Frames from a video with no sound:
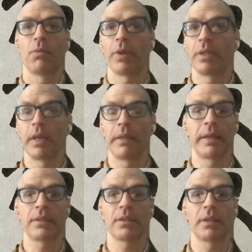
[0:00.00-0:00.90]

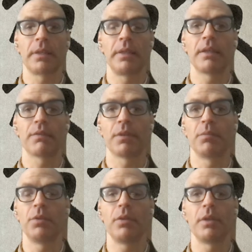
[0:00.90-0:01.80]
And that's the gift, the
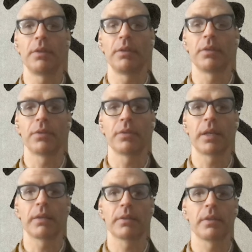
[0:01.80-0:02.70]
beauty. There's
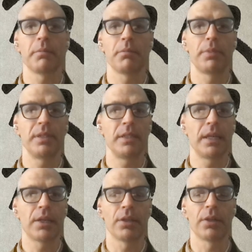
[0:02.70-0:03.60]
not some
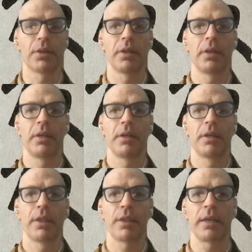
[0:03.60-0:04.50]
particular
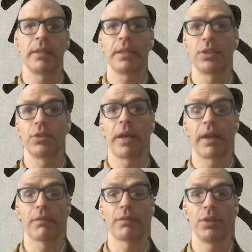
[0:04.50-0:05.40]
thing that you
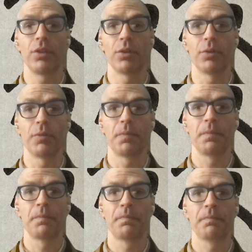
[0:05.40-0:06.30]
have to do.
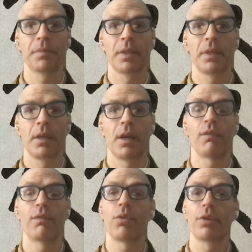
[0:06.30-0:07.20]

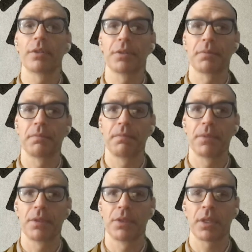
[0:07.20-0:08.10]
Of course,
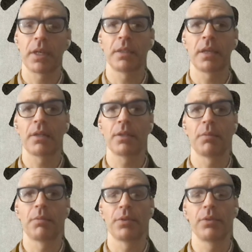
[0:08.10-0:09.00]

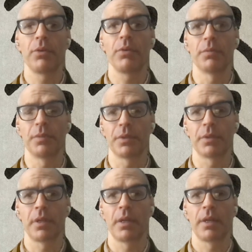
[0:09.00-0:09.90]
Shikantaza
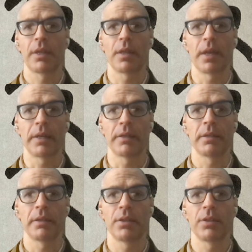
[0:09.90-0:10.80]
presumes that
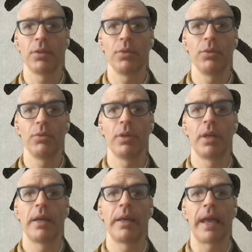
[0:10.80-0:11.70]
you
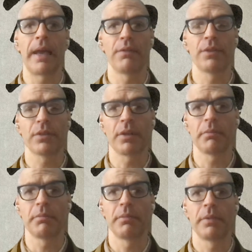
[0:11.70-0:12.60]
have
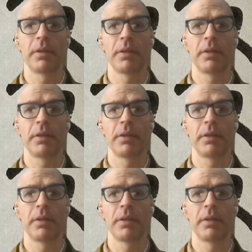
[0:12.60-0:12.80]
some